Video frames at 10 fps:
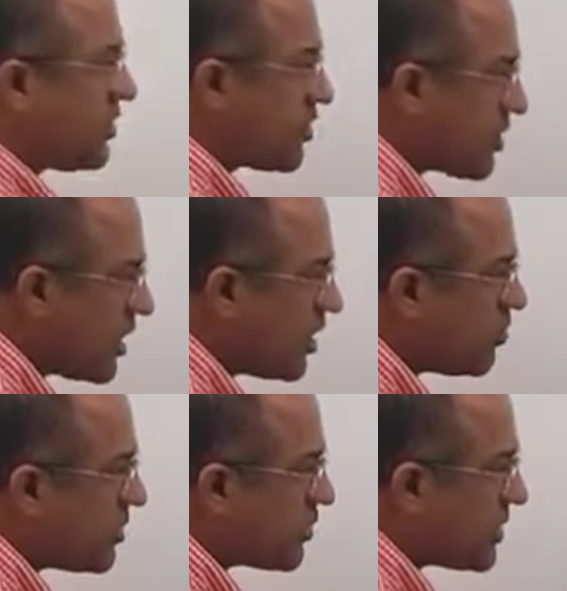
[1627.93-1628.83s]

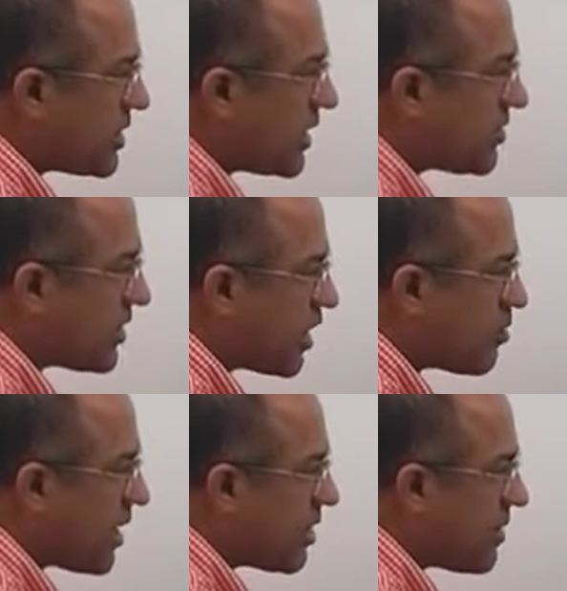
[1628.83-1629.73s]
cistern between the
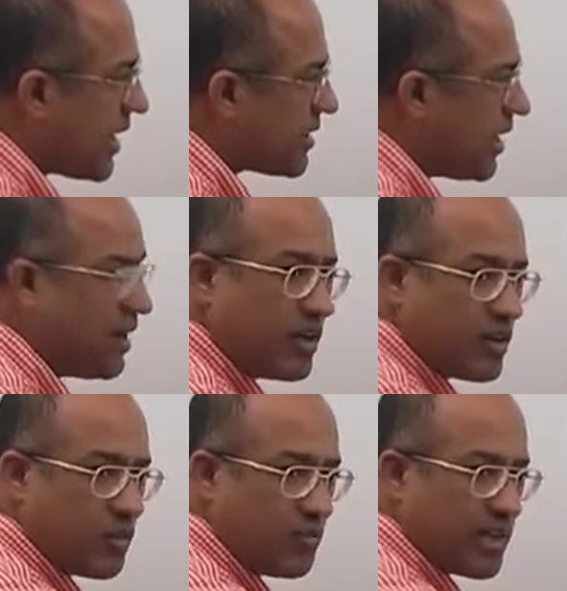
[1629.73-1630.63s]
cerebellum and the
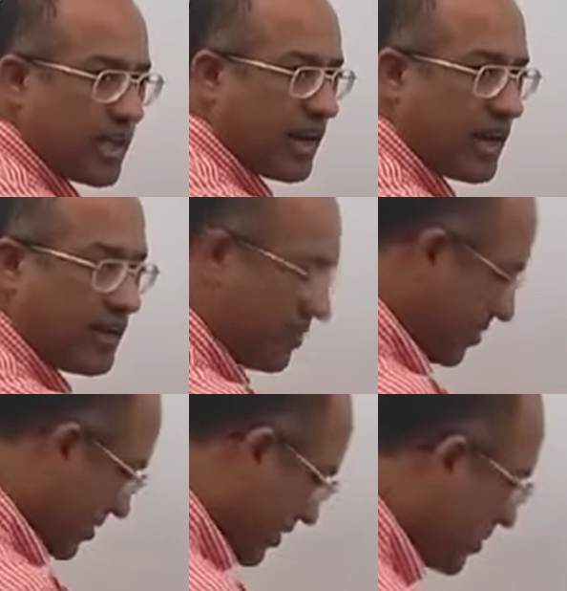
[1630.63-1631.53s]
medulla.
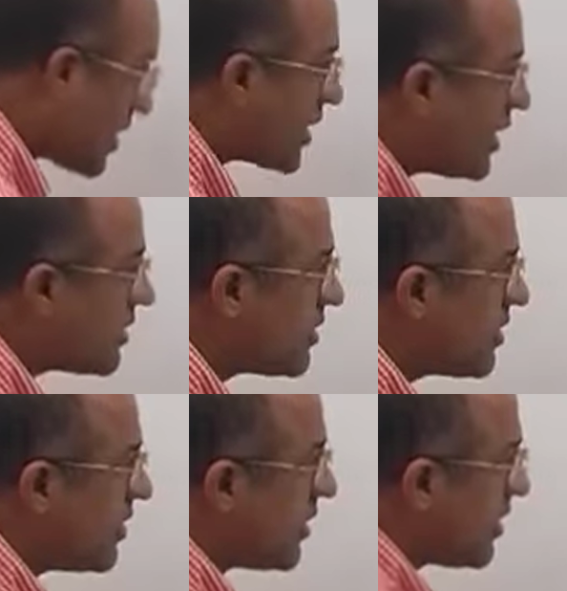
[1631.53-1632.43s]
Is that right?
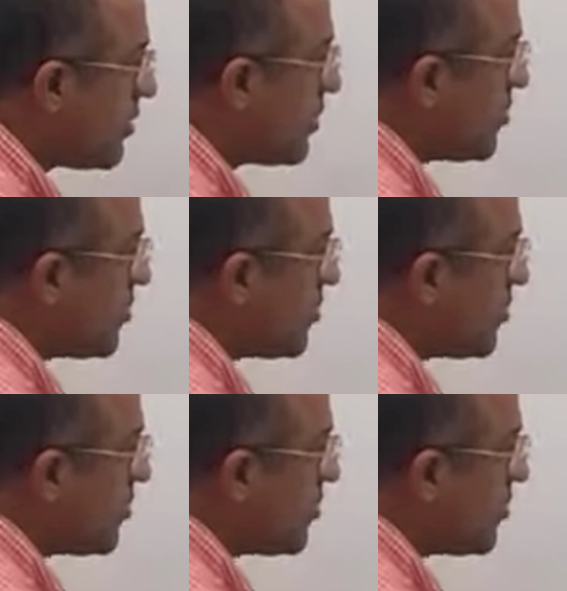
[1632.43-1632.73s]
If